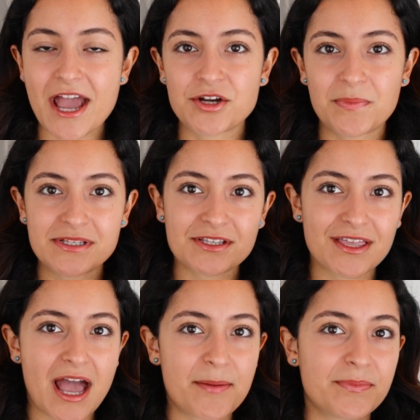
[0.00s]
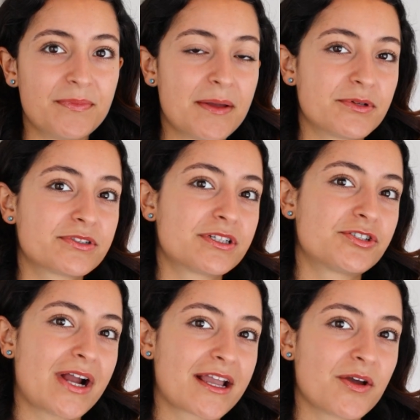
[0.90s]
and you're basically able to
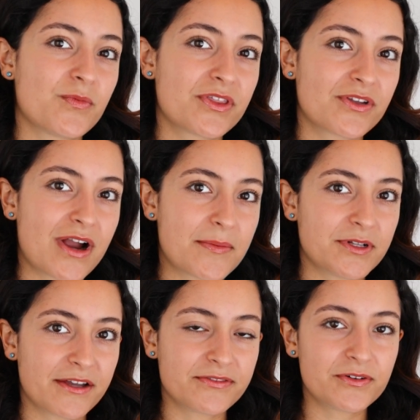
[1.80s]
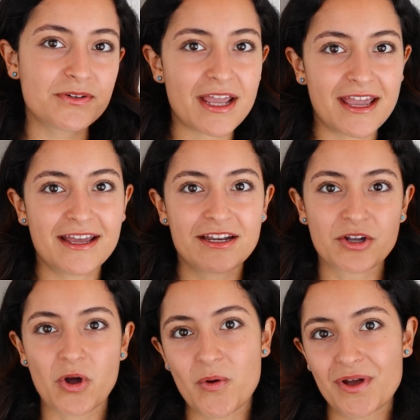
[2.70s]
track it with your Apple iPhone
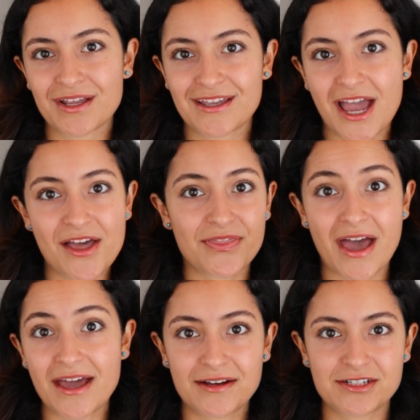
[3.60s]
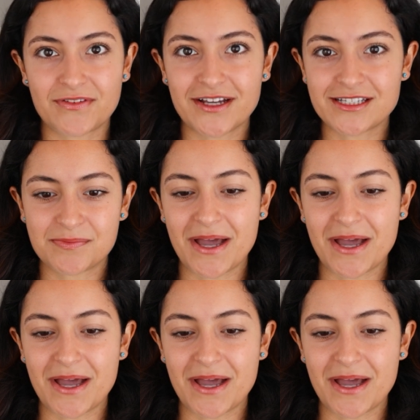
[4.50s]
and go and get that device